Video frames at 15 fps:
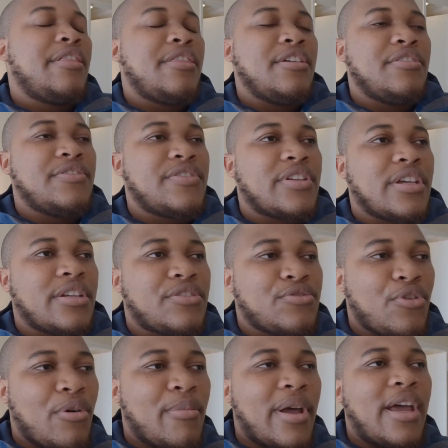there's a
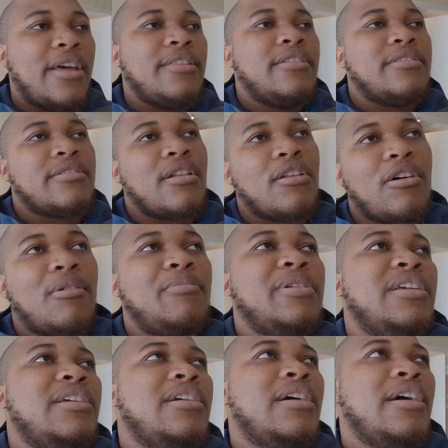doorman, there's a
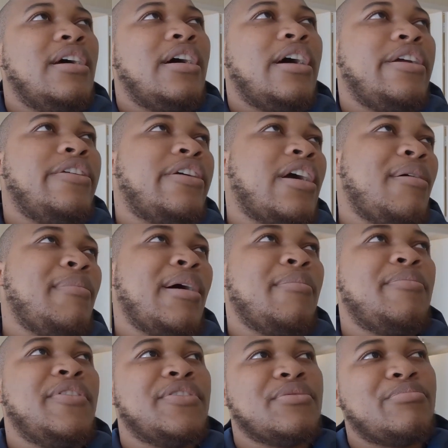lobby, you come
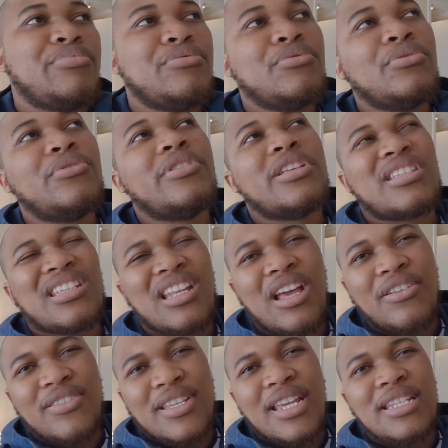up, there's a pool, there's an
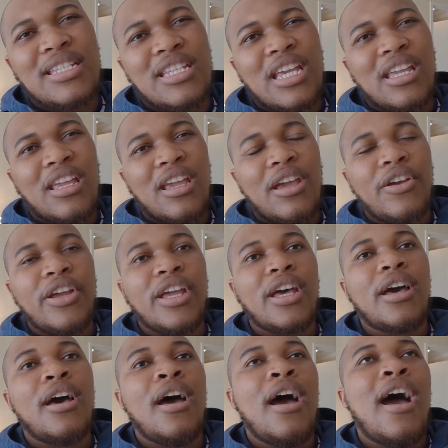outside deck
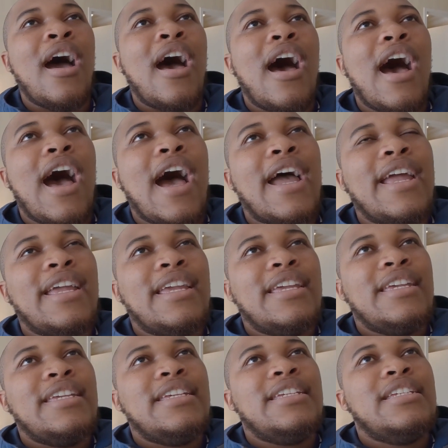area.
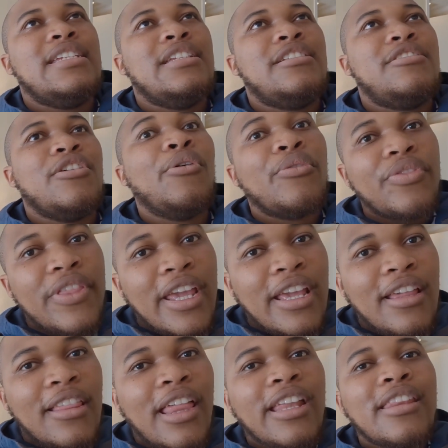I don't
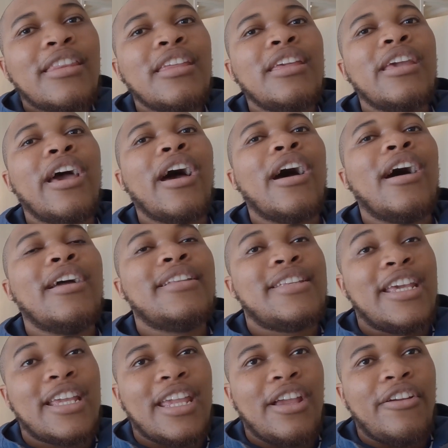think that the
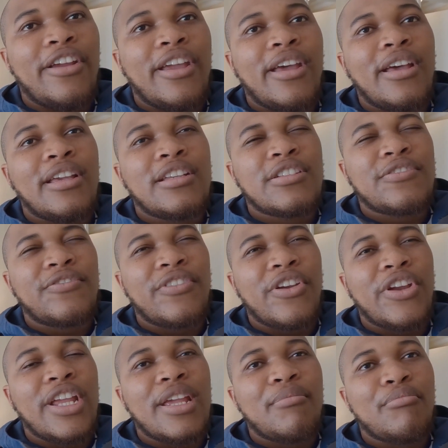deck area is
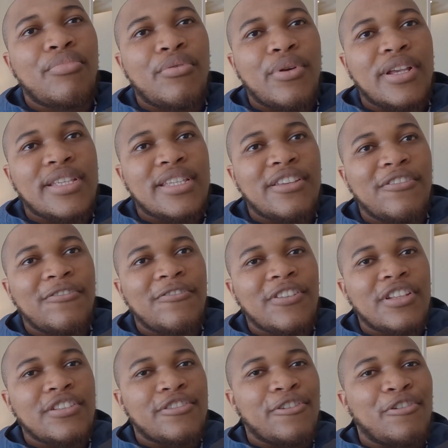very impressive
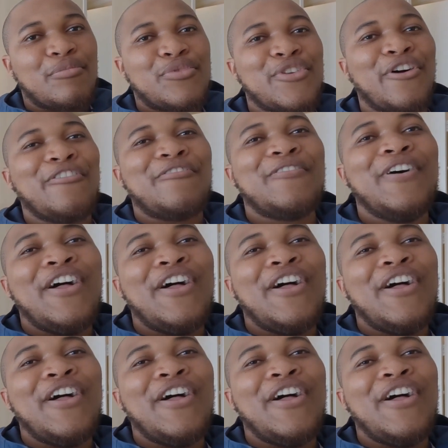in terms of